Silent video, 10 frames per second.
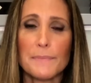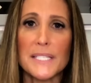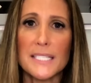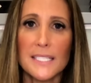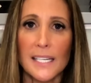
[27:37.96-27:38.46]
For
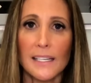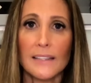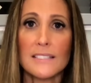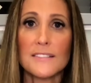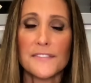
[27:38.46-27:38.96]
Stephanie,
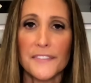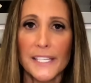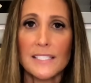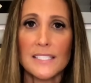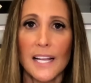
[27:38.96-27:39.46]
there was
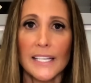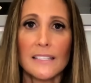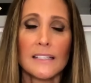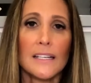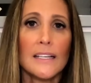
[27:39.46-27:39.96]
solace in
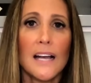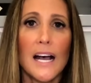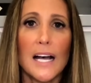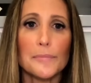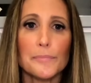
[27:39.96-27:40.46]
having her
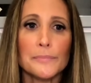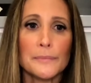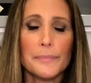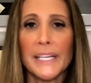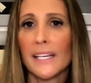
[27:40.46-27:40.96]
voice
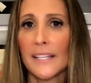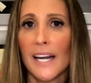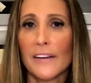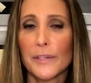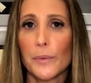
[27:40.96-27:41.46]
heard,
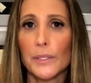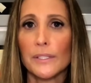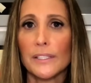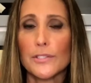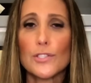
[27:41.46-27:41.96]
in
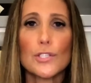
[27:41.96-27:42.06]
reclaiming her